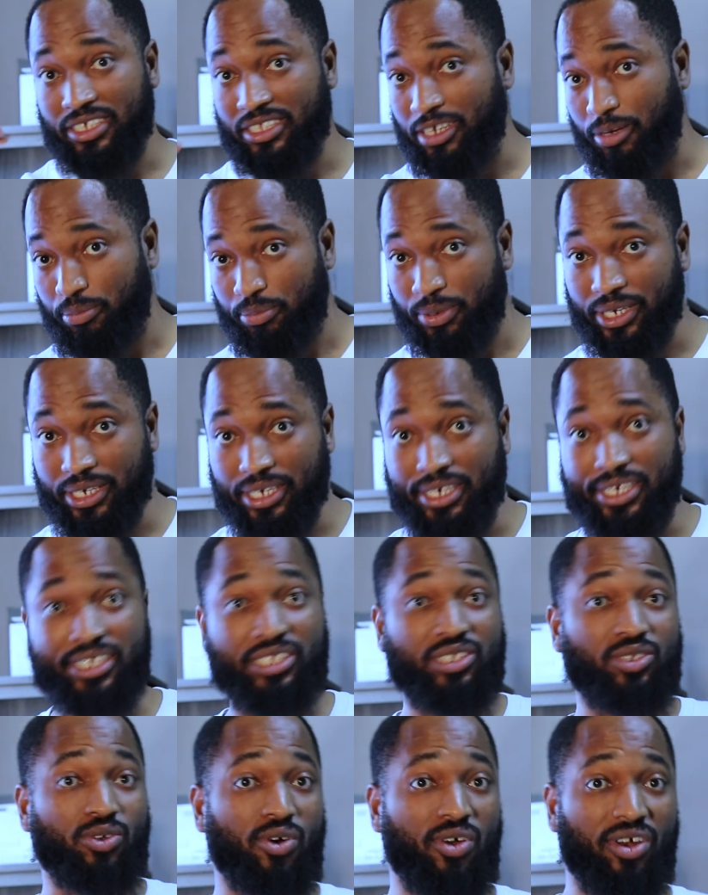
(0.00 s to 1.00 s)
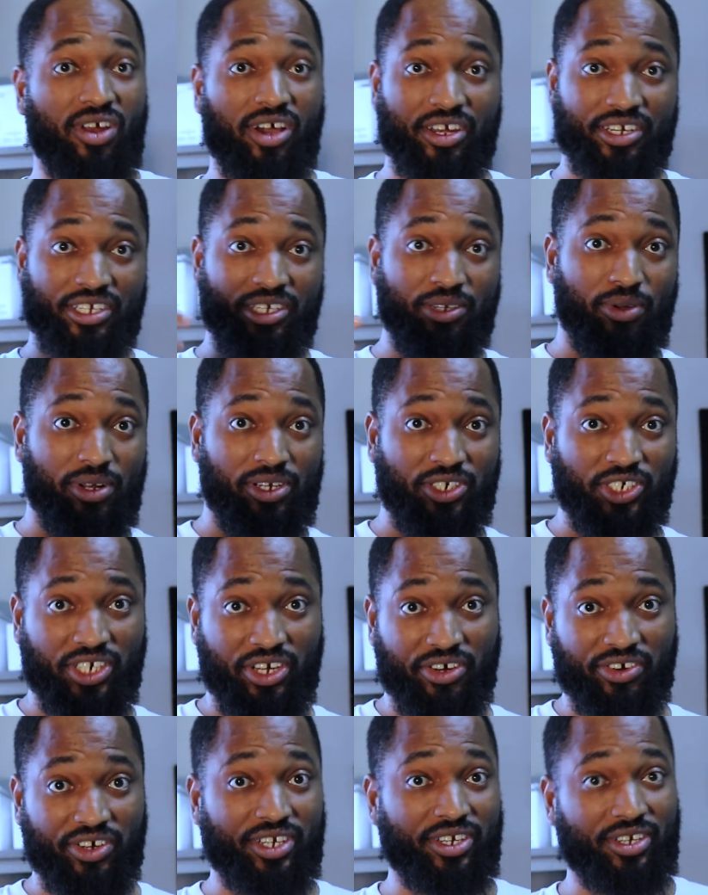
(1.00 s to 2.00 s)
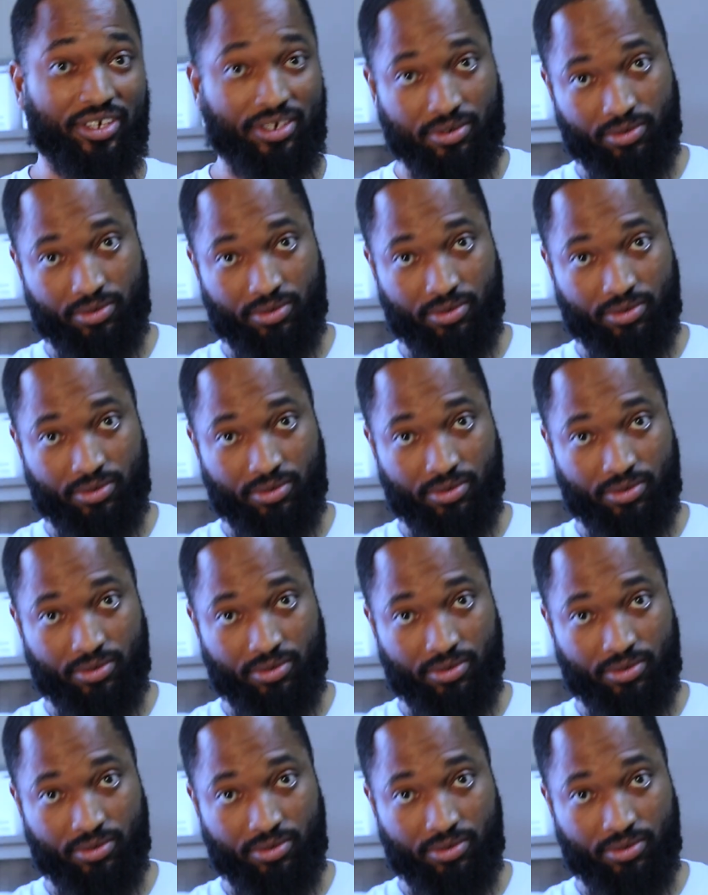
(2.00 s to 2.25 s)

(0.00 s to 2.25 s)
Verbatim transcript: The topic is called unequal sharing.